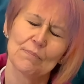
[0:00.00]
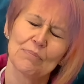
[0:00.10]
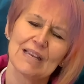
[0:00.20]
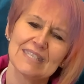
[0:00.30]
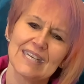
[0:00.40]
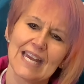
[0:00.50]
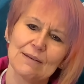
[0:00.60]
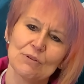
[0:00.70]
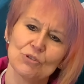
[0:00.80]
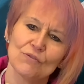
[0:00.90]
plastic
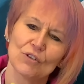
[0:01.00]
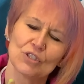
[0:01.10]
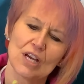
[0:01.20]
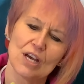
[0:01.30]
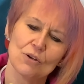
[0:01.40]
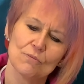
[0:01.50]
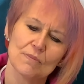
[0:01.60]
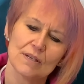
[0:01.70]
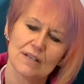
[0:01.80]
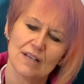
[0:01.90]
animals you've got at home.
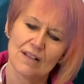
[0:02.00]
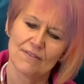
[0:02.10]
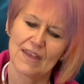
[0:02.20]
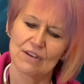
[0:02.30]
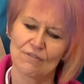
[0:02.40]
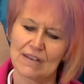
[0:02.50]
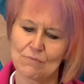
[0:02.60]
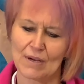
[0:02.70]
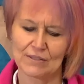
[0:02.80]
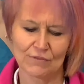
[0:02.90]
They're great
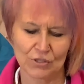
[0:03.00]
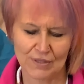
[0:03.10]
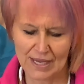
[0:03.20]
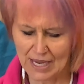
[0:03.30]
one for doing that.